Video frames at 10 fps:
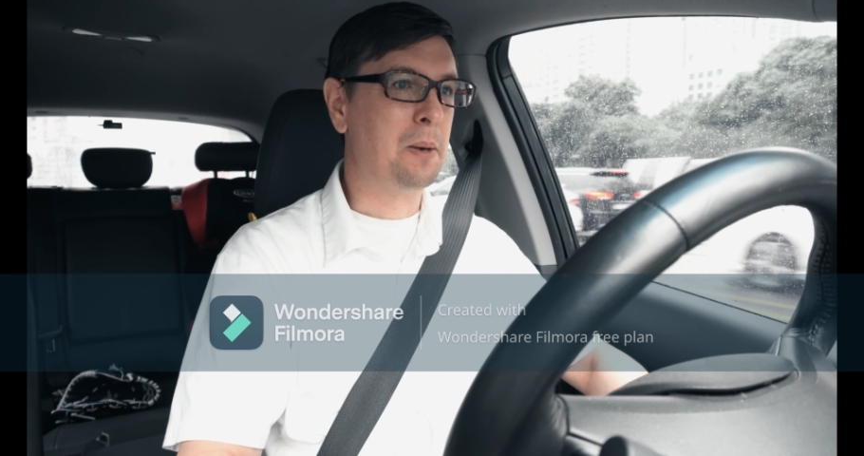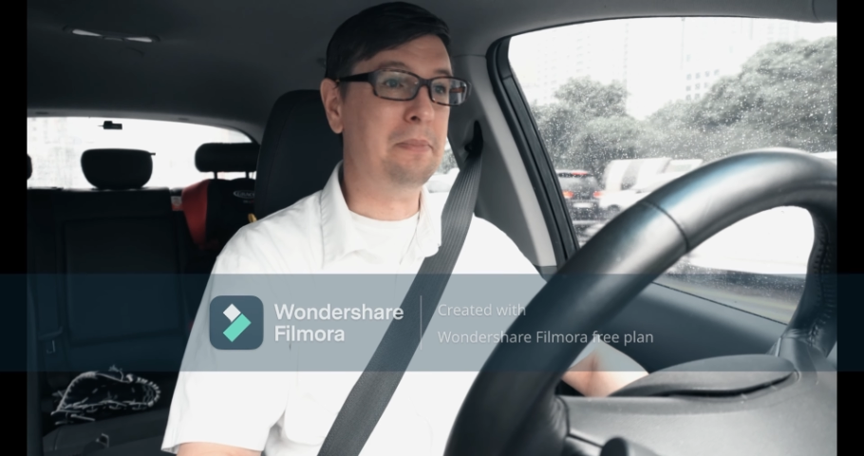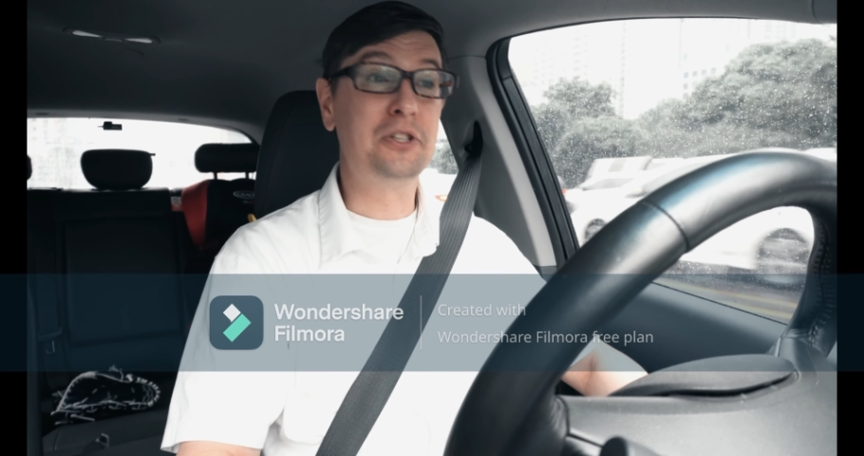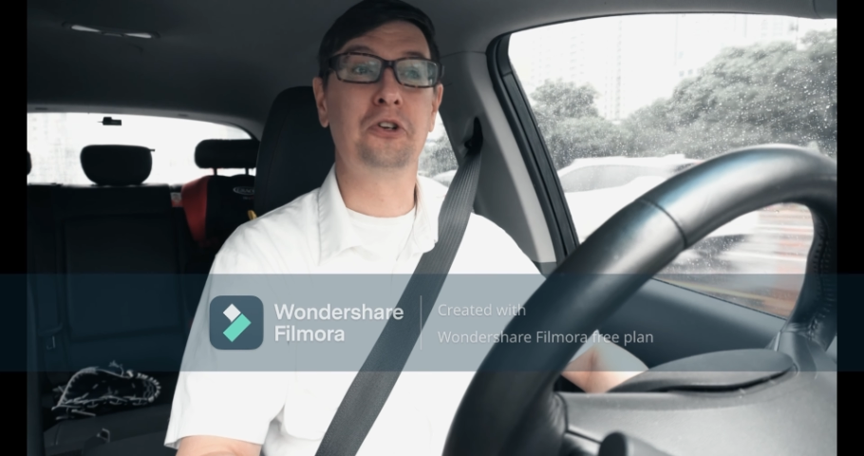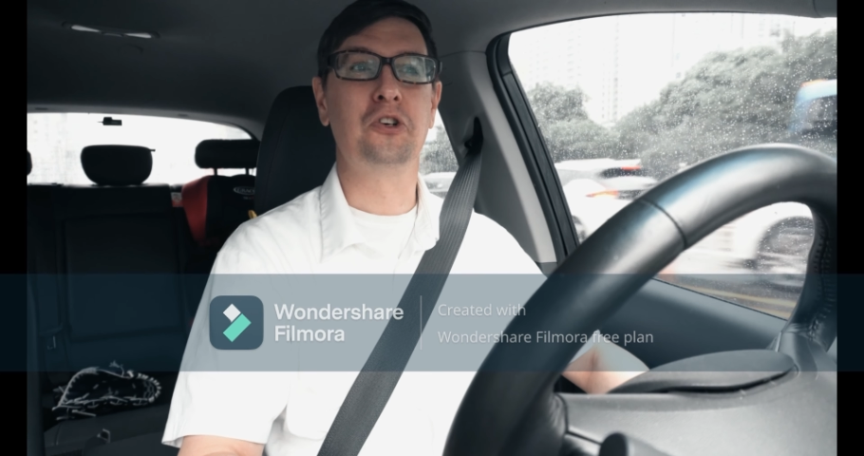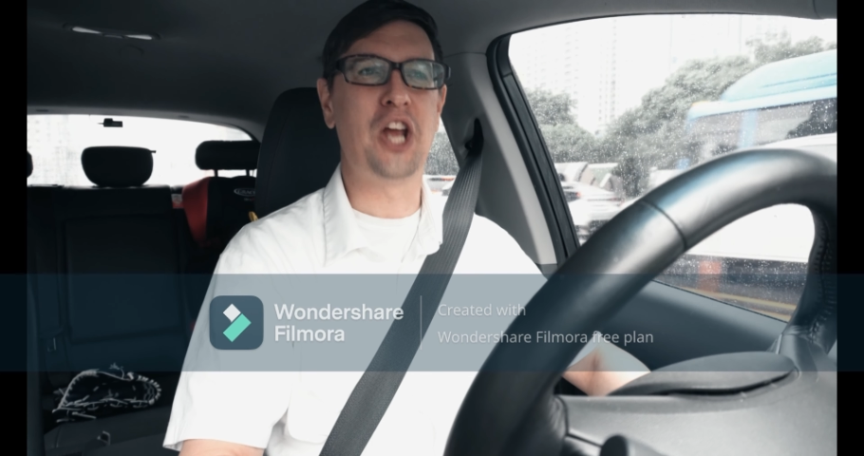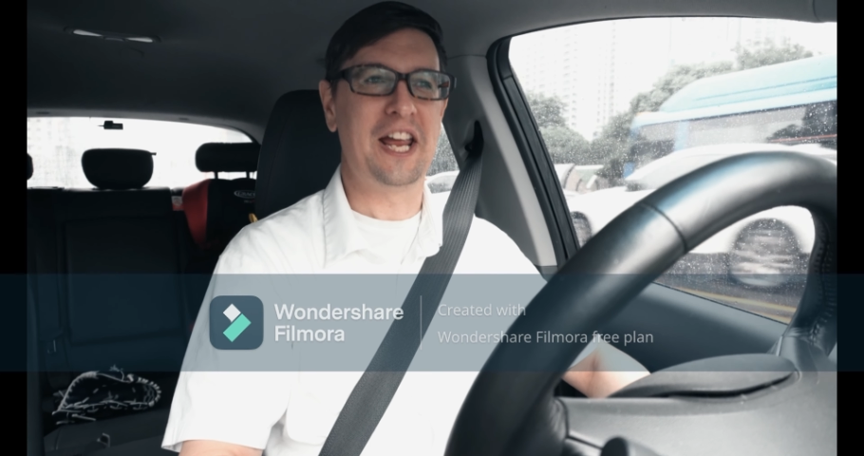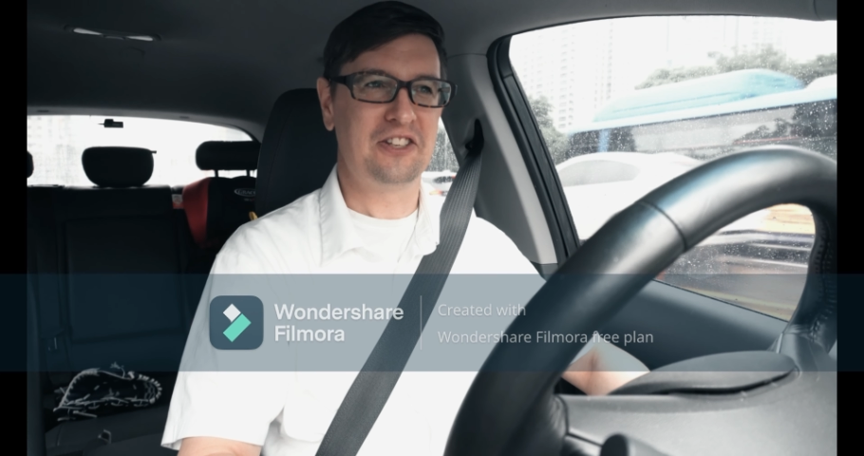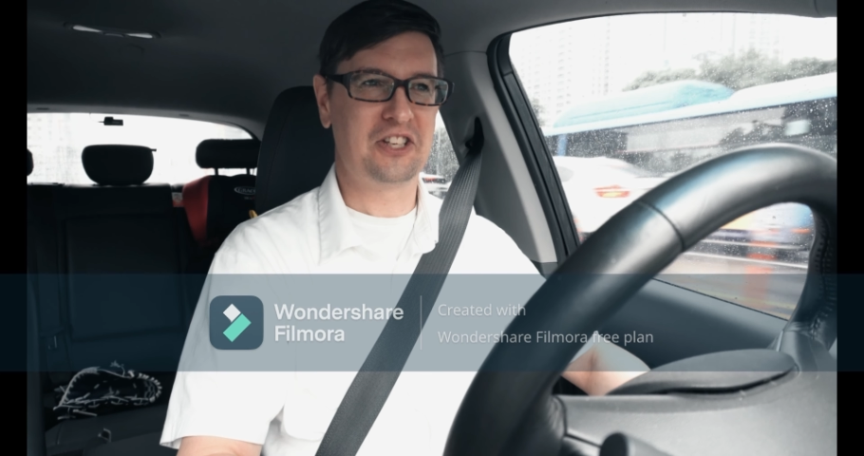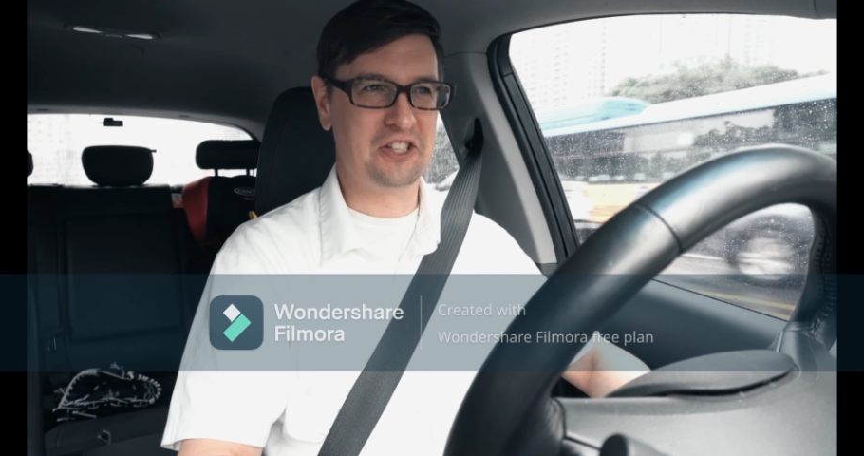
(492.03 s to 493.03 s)
Mr.
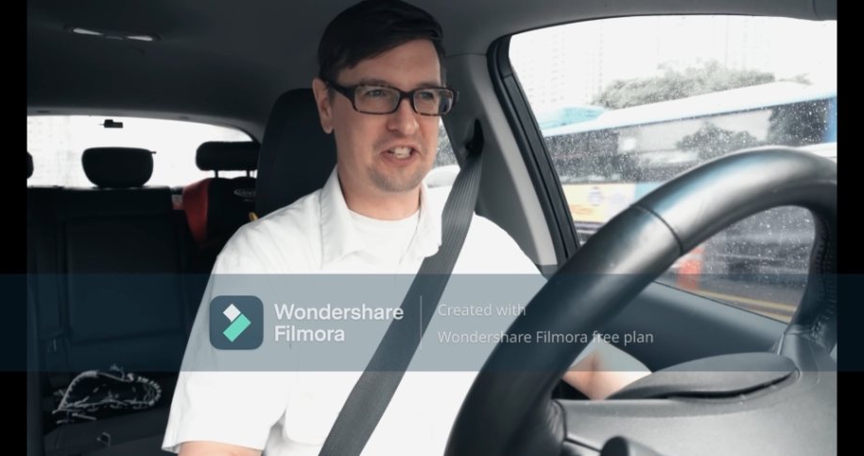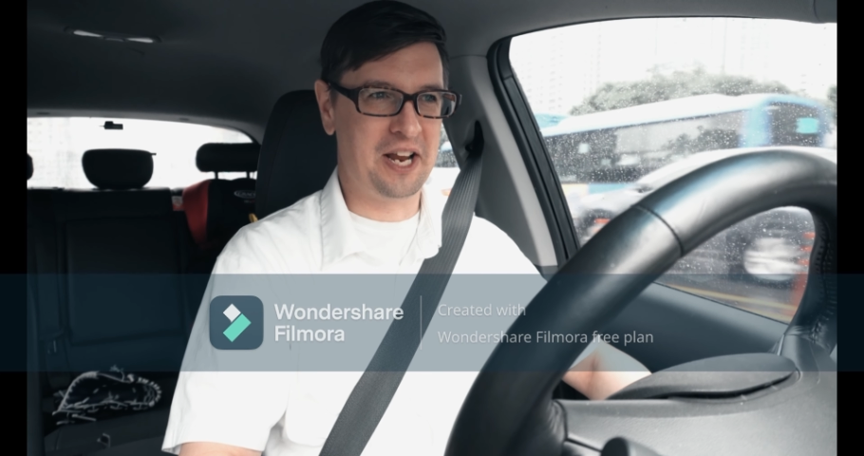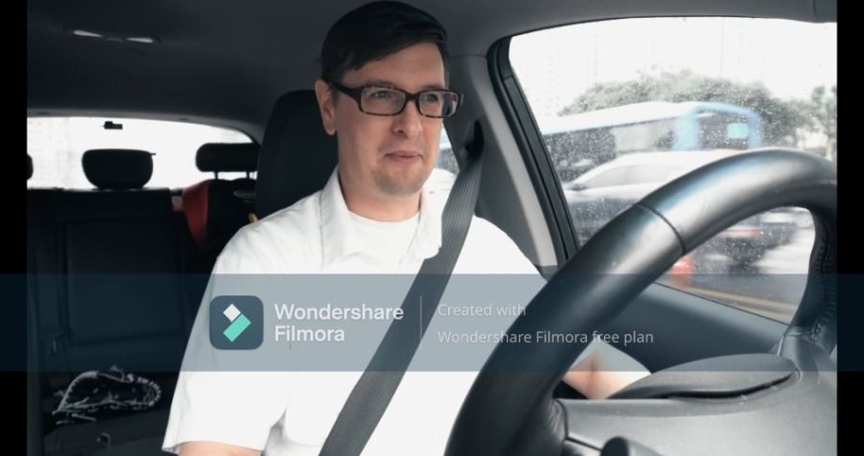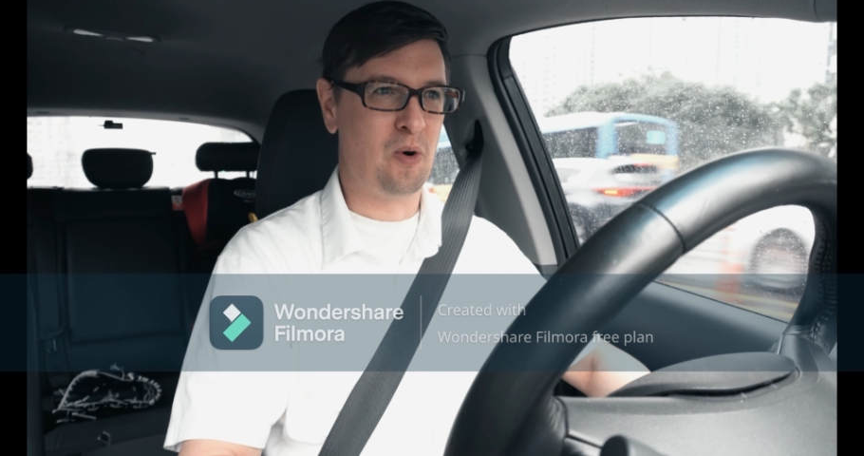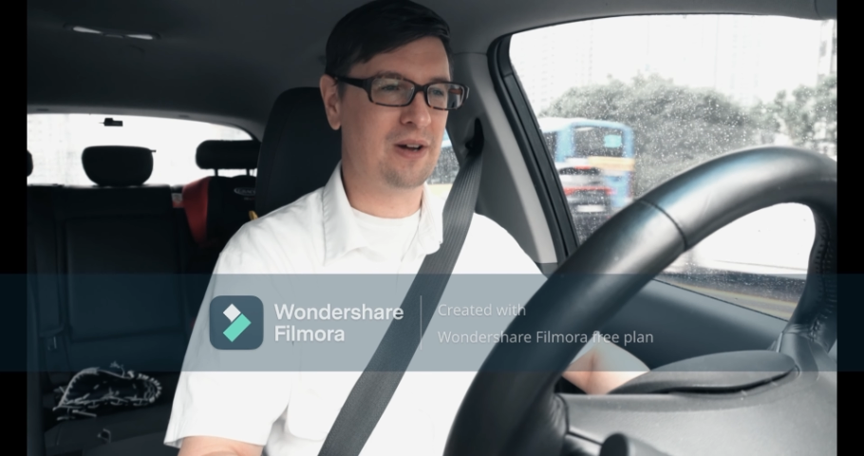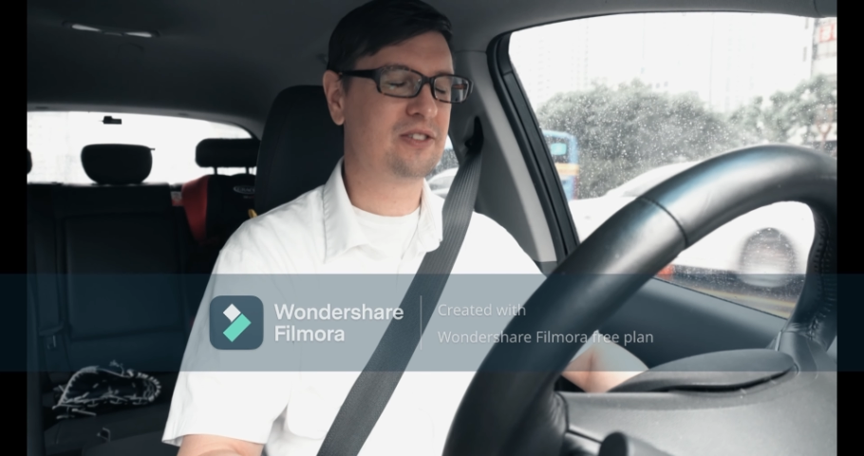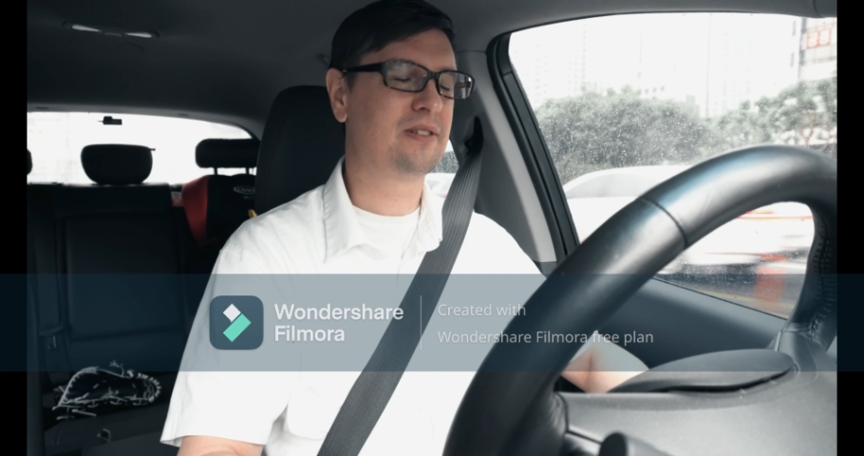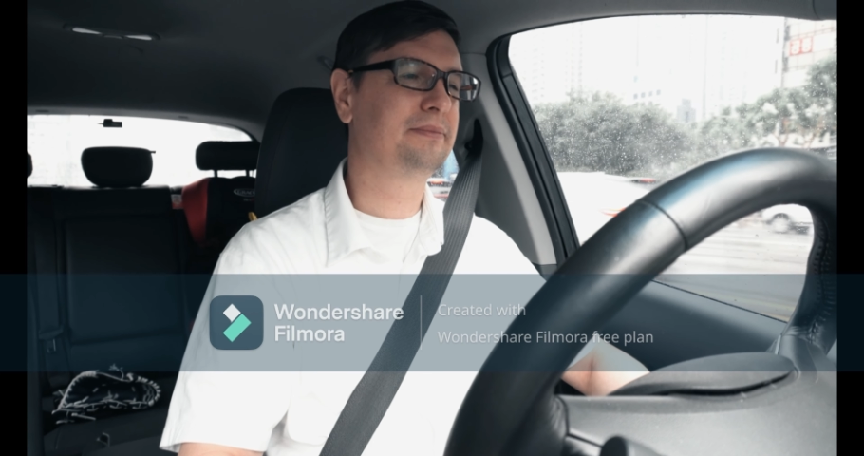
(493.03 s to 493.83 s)
Chase, his name was.